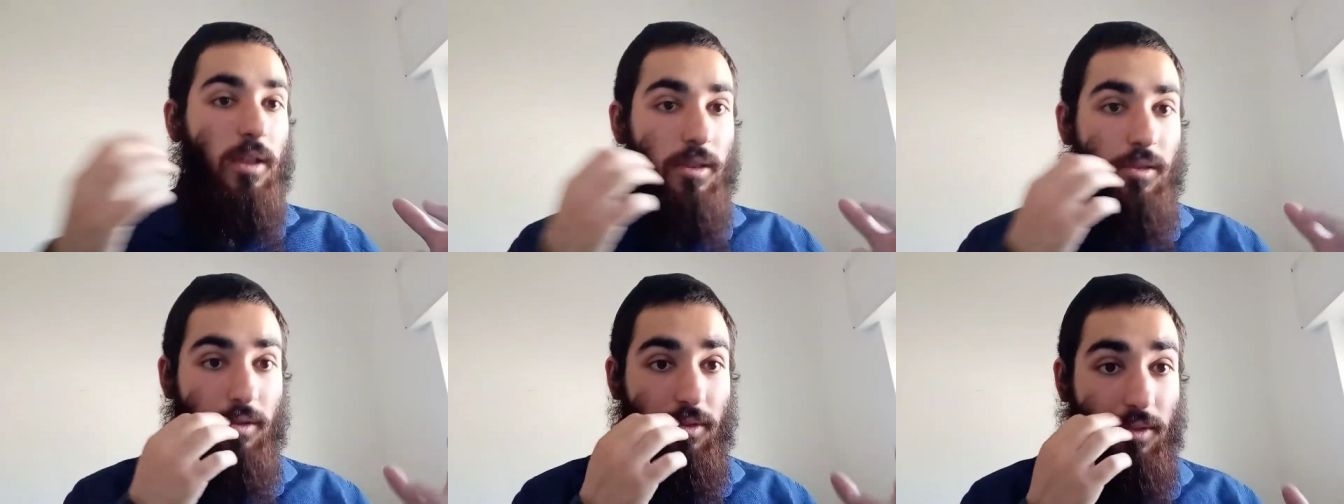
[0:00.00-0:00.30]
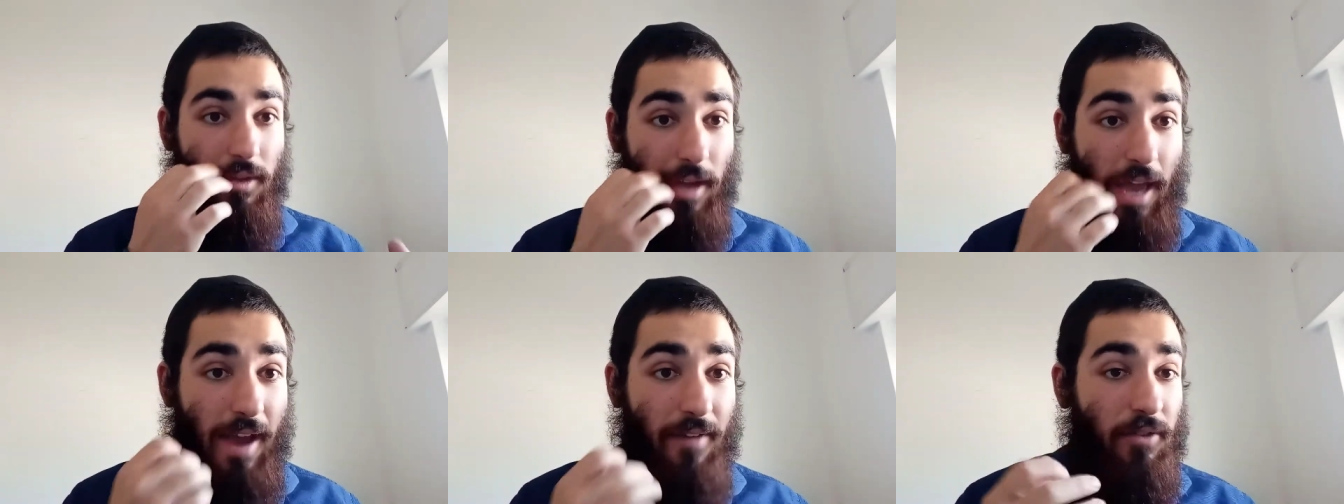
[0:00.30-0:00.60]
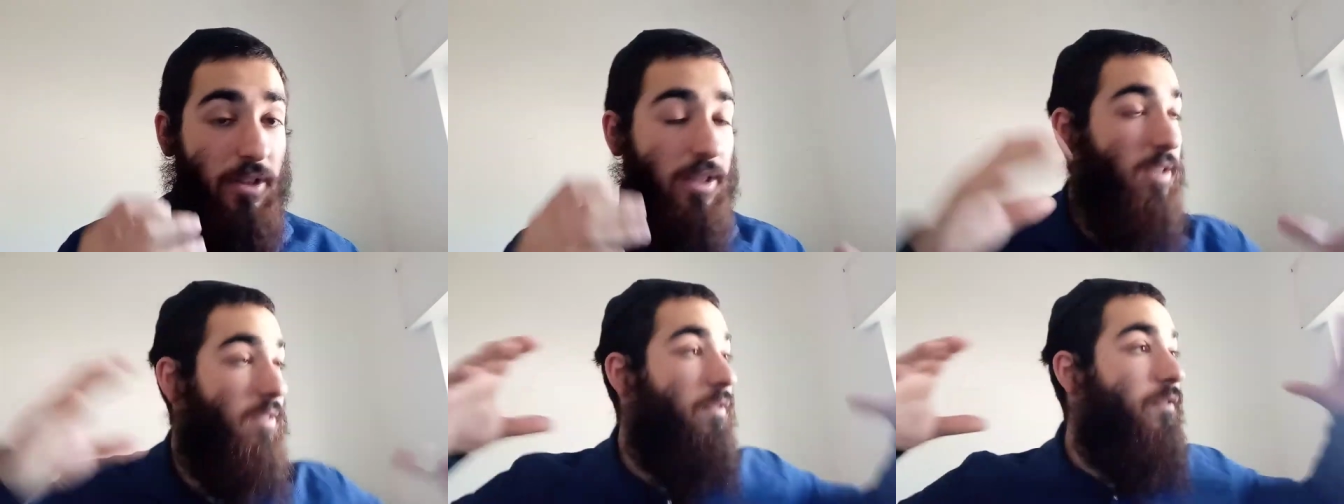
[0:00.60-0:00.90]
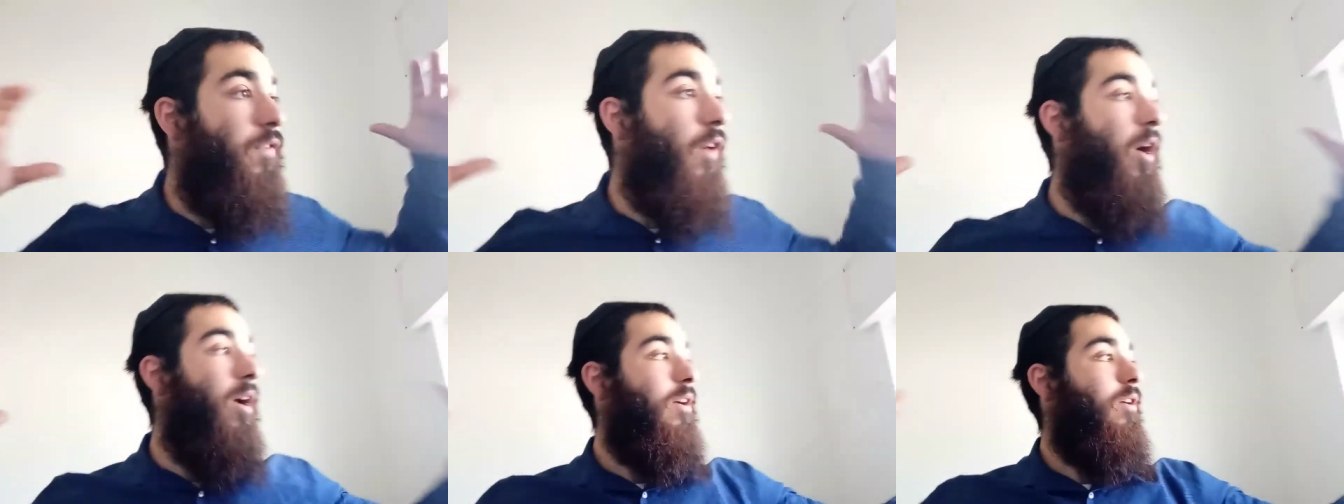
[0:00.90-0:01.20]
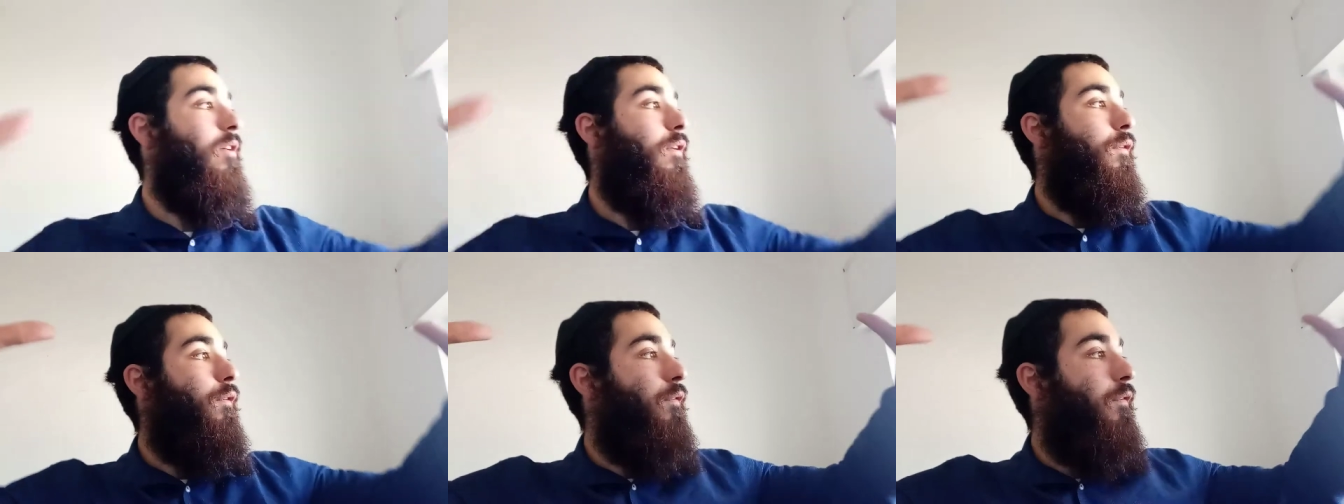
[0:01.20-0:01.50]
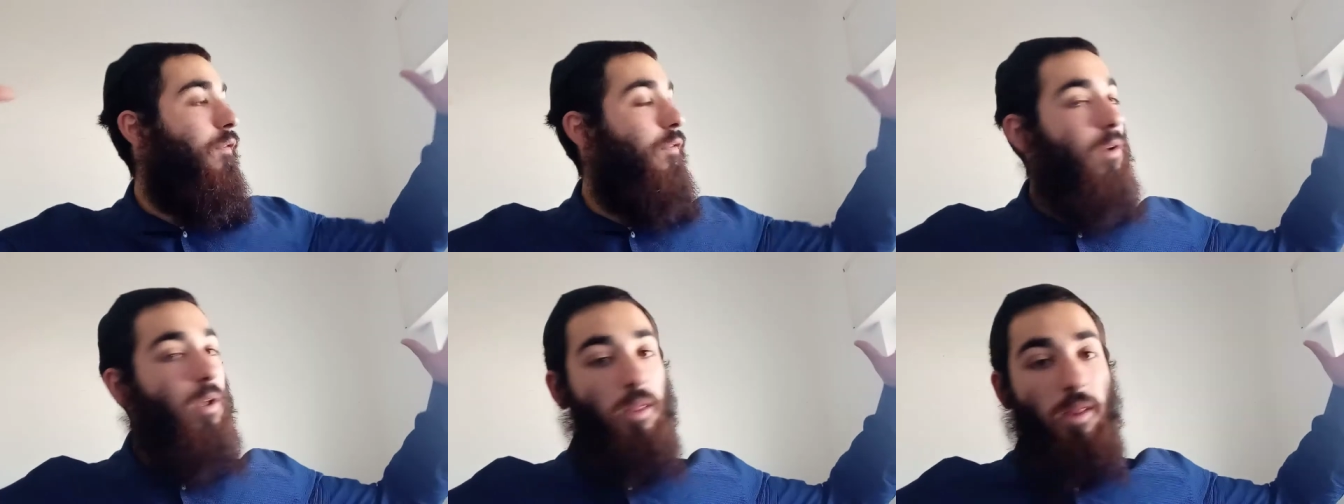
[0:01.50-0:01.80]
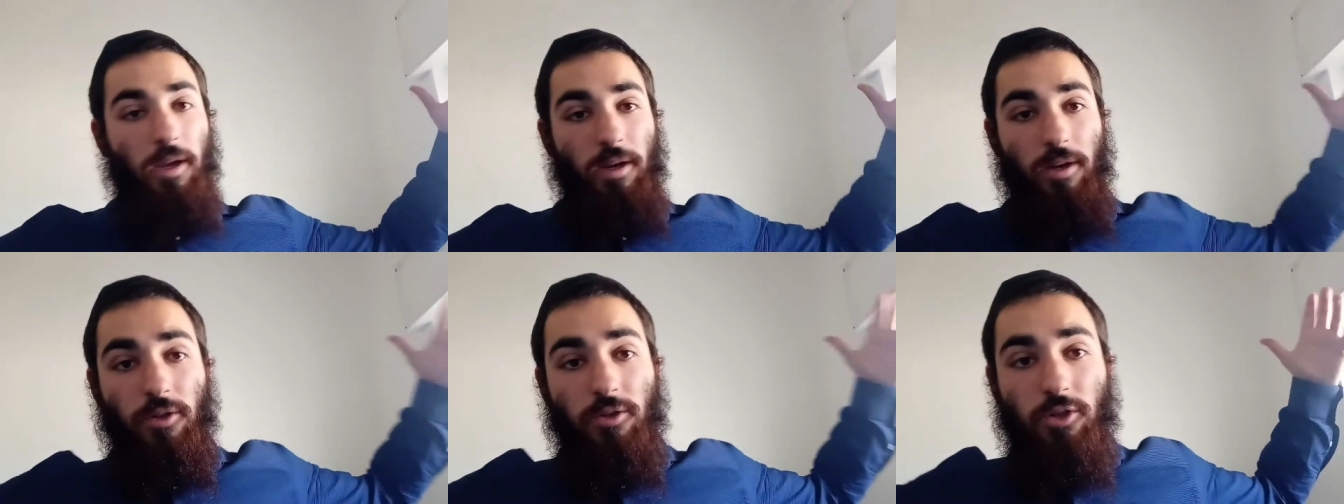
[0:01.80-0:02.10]
the heavenly fire
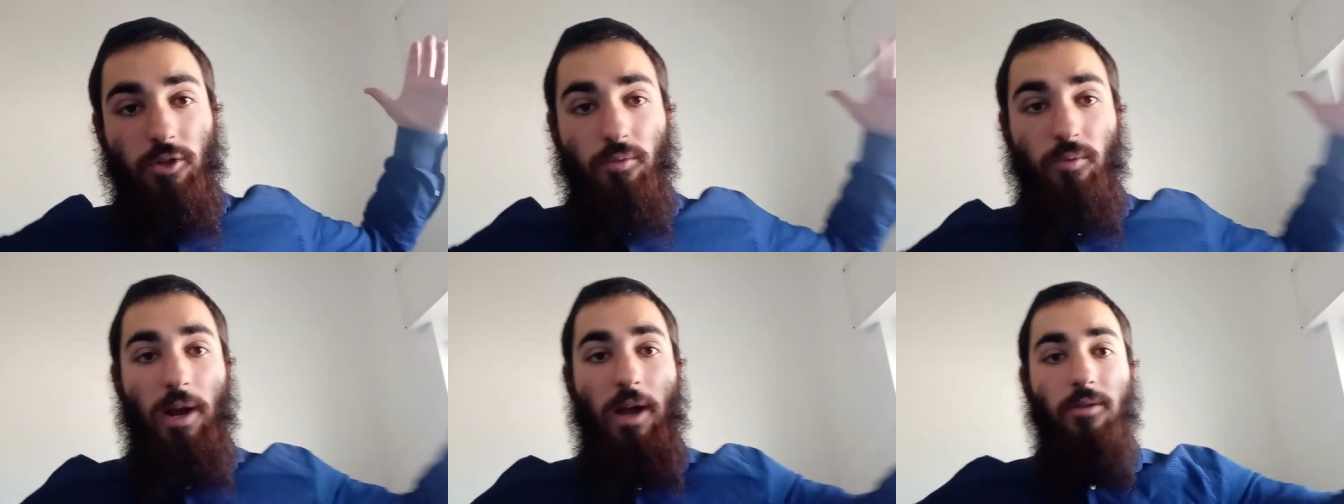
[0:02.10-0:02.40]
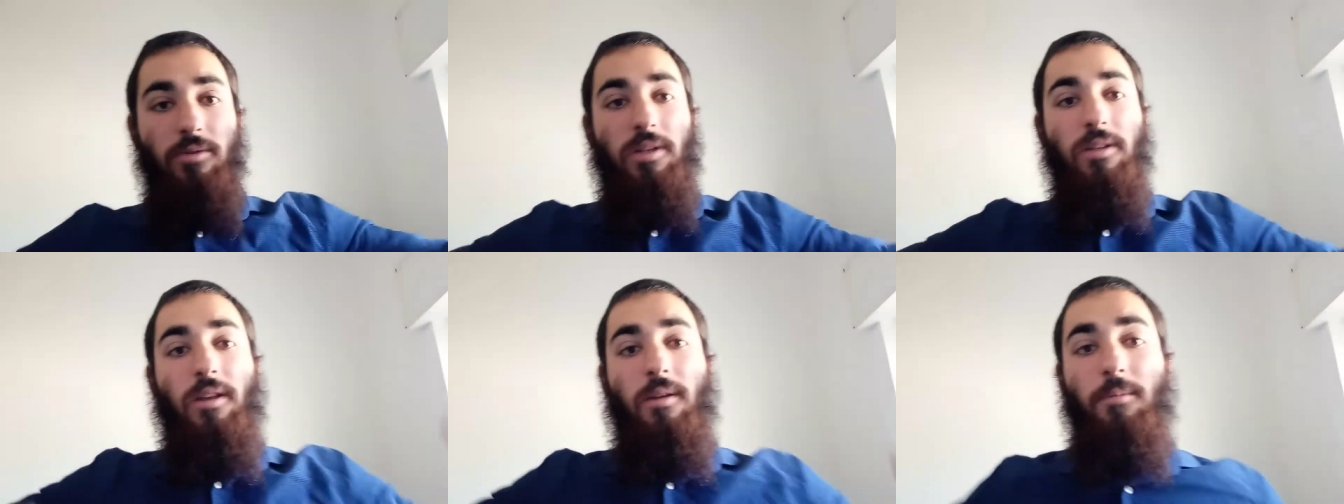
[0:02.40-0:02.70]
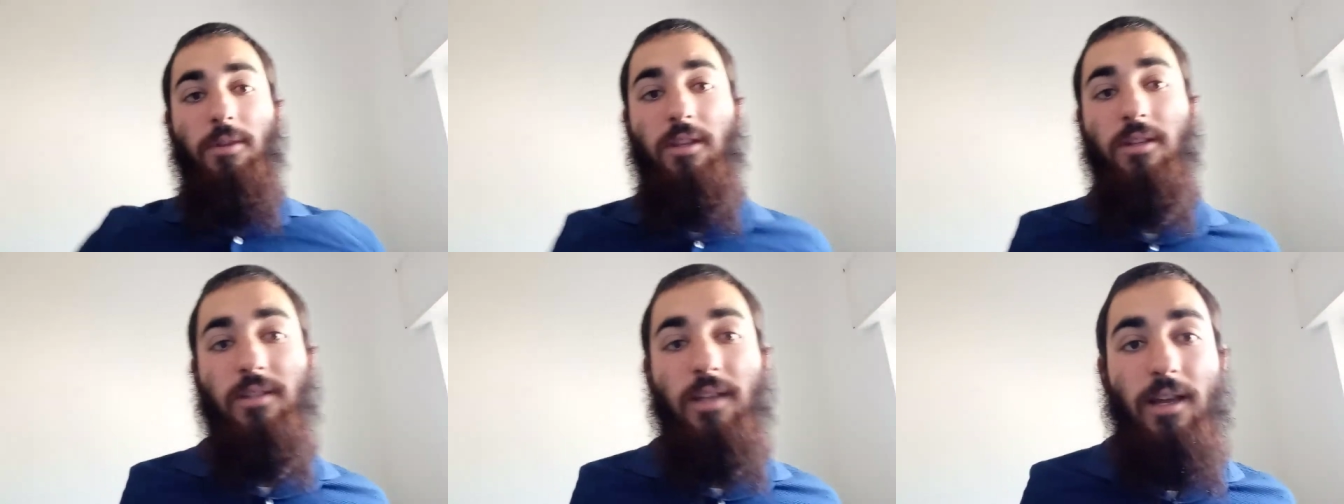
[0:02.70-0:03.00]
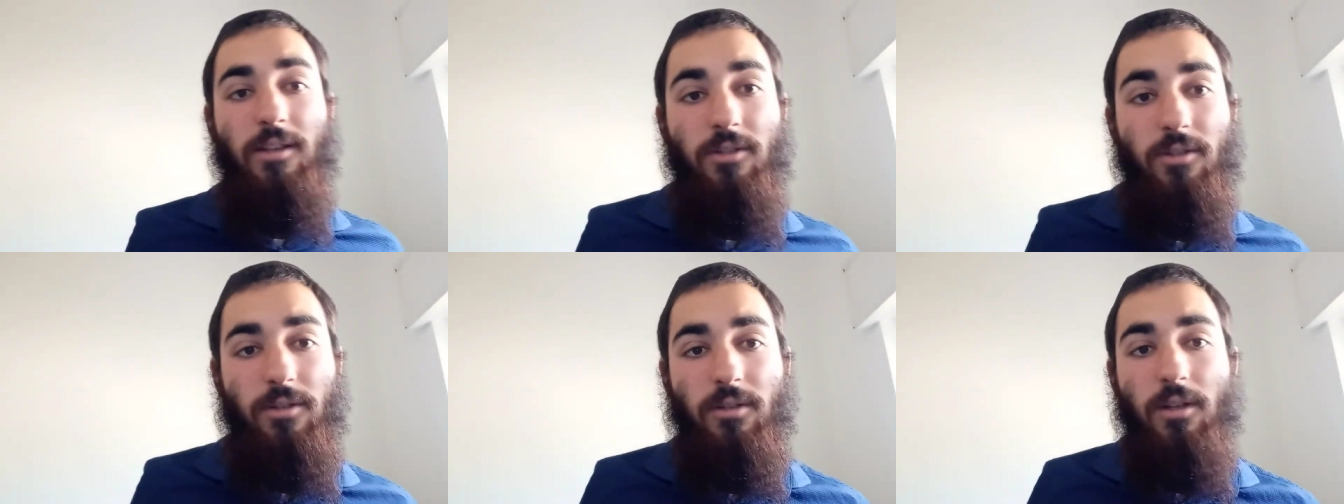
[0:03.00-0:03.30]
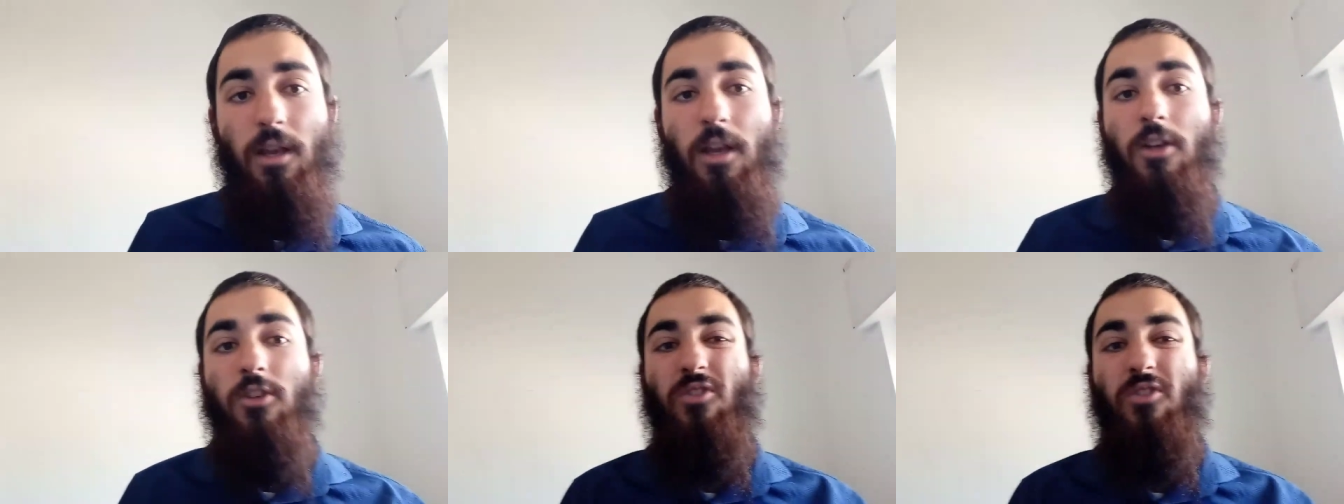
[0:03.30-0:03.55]
like surrounding them in the desert.